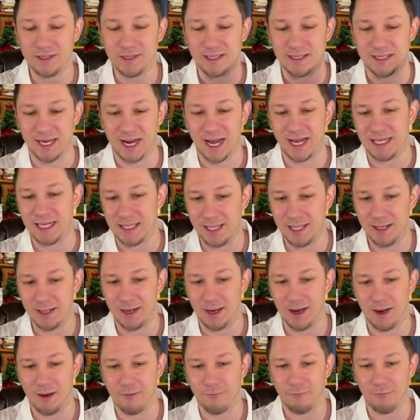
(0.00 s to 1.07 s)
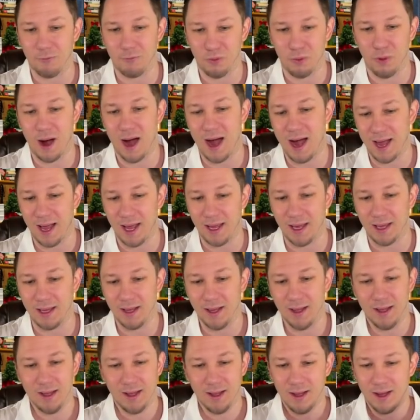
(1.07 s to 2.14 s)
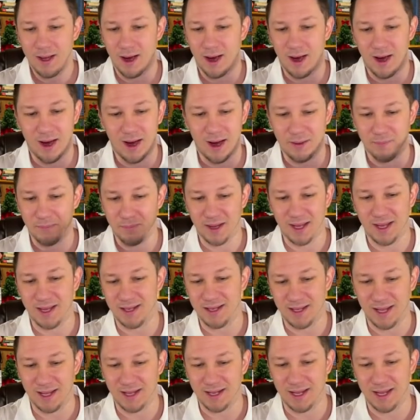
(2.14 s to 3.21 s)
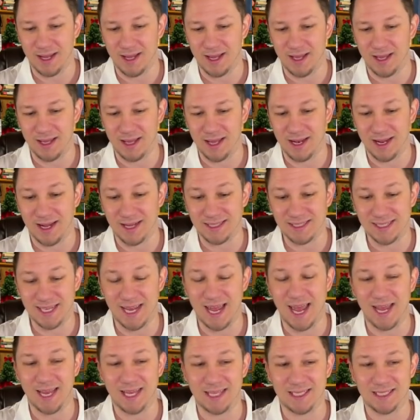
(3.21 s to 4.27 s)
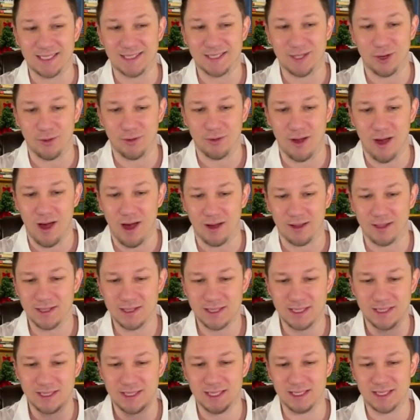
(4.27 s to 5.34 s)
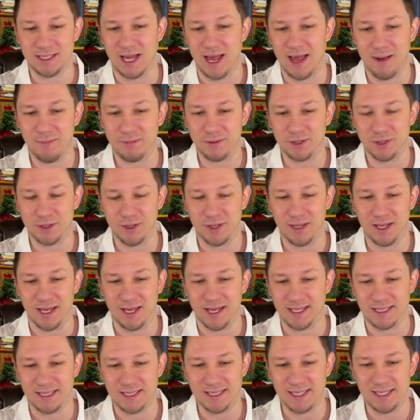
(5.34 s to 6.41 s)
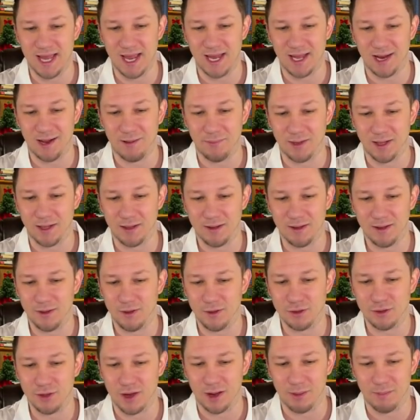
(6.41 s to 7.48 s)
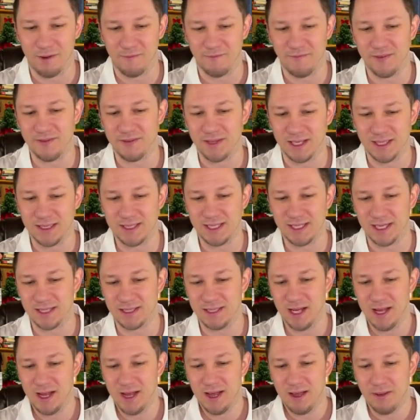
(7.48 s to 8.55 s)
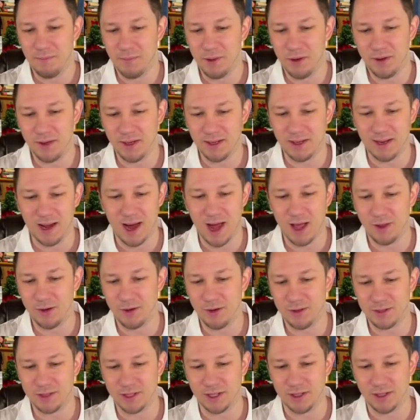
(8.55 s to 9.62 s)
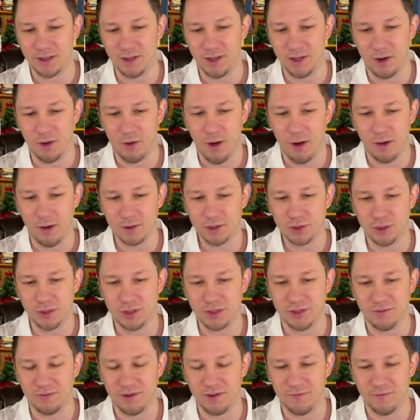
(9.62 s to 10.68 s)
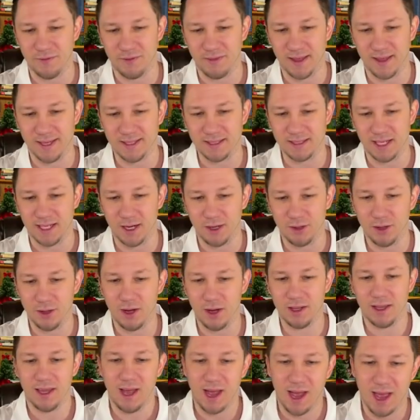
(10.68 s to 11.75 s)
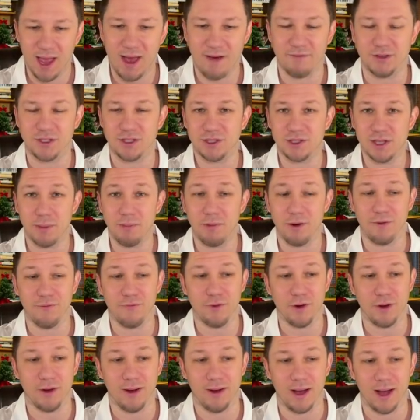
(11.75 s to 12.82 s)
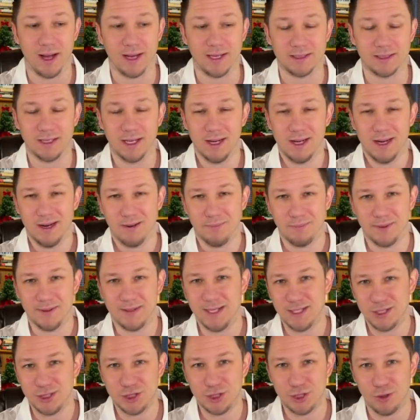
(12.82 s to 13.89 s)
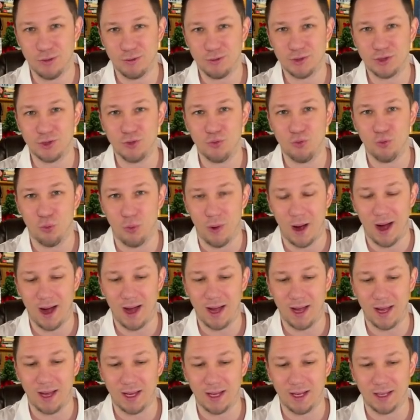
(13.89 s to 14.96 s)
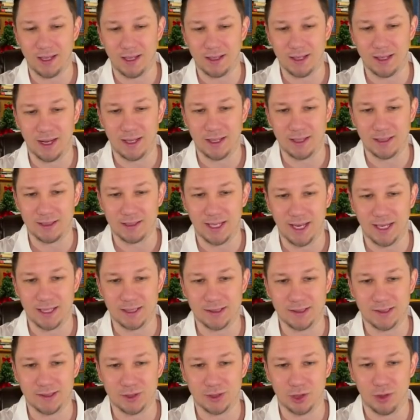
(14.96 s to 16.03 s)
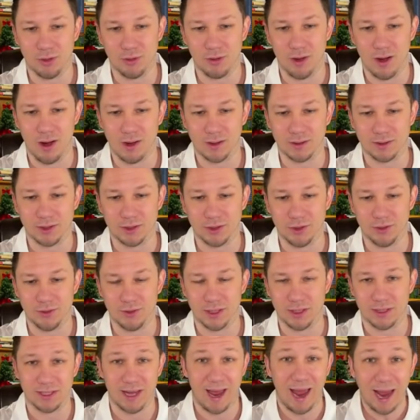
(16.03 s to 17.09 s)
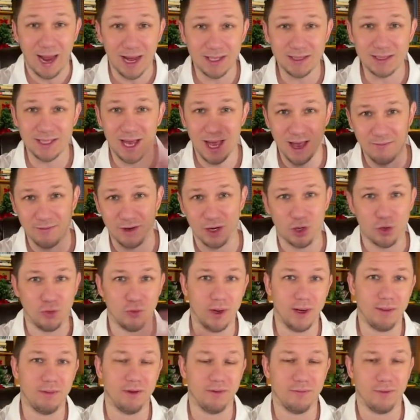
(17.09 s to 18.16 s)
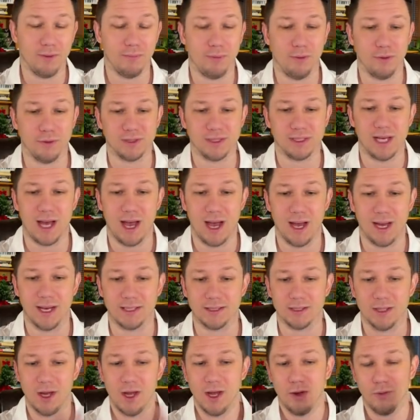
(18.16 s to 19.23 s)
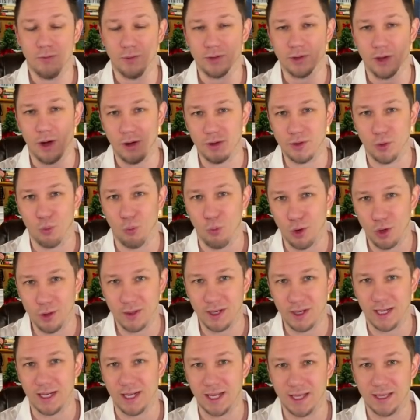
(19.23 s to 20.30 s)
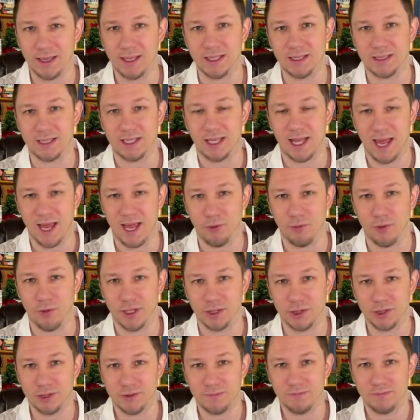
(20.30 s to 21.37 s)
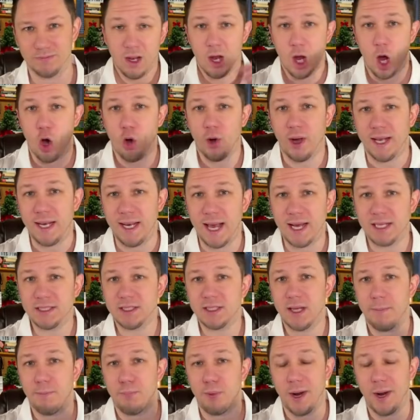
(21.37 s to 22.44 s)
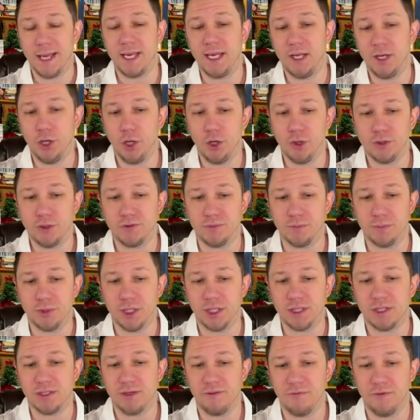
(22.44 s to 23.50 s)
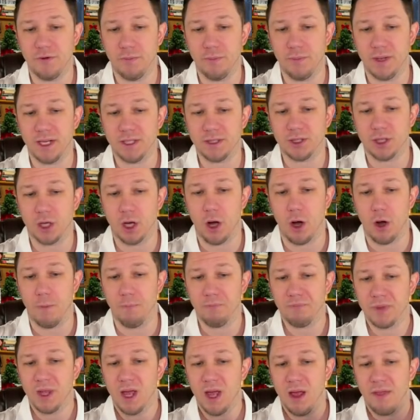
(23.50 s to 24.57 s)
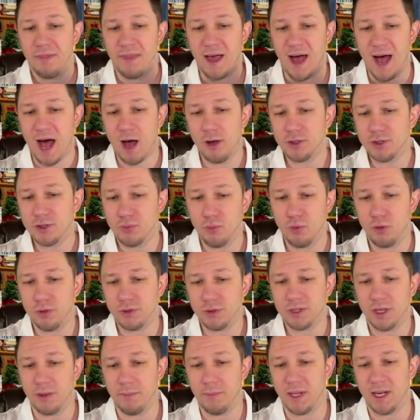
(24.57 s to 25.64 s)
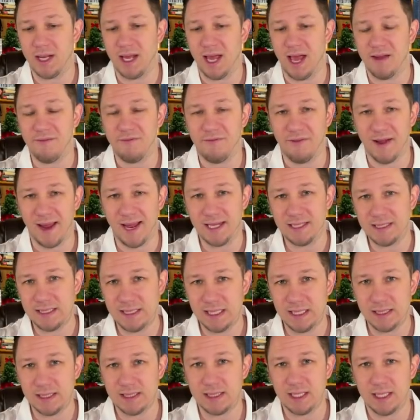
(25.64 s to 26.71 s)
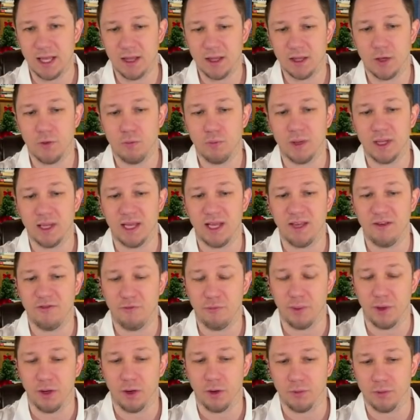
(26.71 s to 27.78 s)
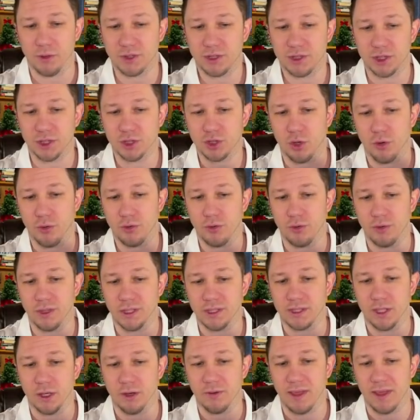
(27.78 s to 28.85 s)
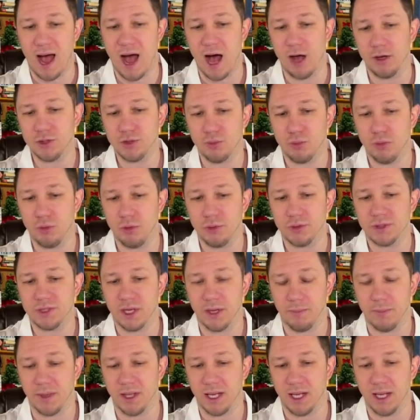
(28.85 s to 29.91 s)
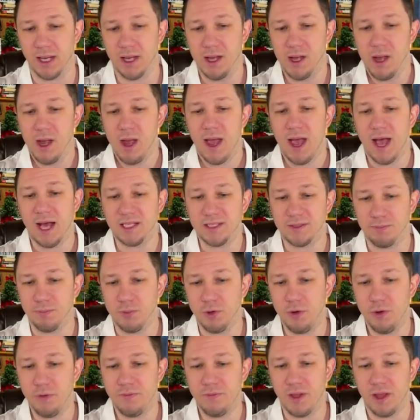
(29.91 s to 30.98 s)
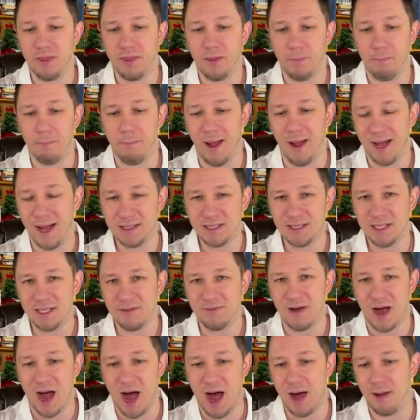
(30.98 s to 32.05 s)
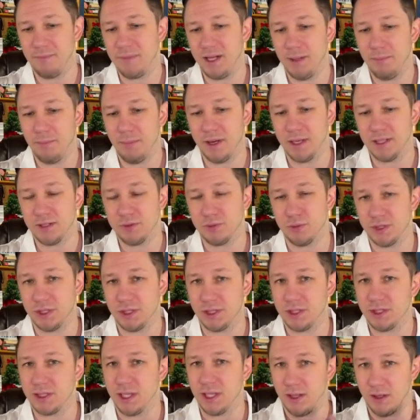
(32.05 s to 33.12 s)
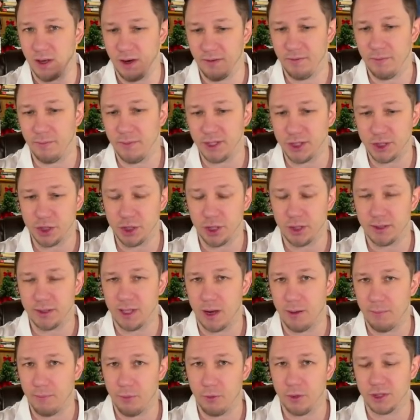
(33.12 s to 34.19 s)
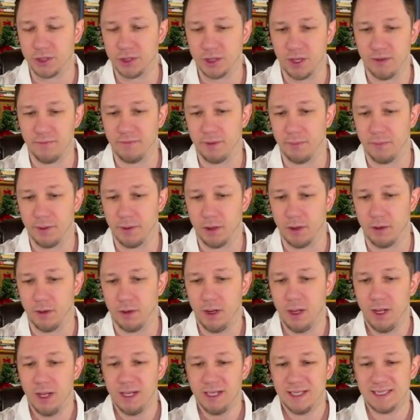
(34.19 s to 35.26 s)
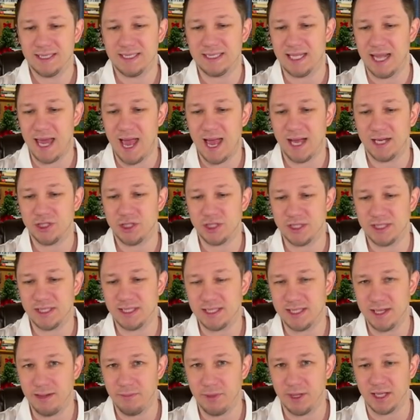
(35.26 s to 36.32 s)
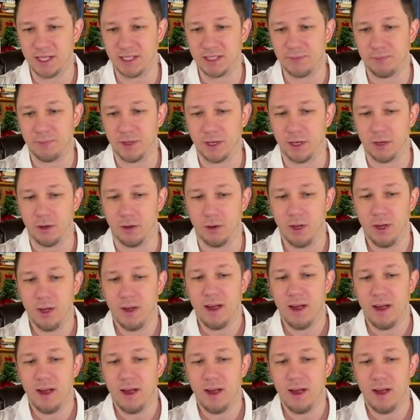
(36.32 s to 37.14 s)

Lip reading: us an idea of why it has taken so long. This is just absolutely insane. I mean, they're talking about $56 million and all sorts of different things in here. Luckily, I have a summary for you guys, but this shows you why it kind of takes so long to do this and to have an agreement from both sides with all the wording in this language. Okay, next up, breaking news from just a few minutes ago. The House Rules Committee advances the relief bill. Let's just go through this here. The House Rules Committee has moved the massive omnibus, which is the government shutdown portion of the bill, slash stimulus bill,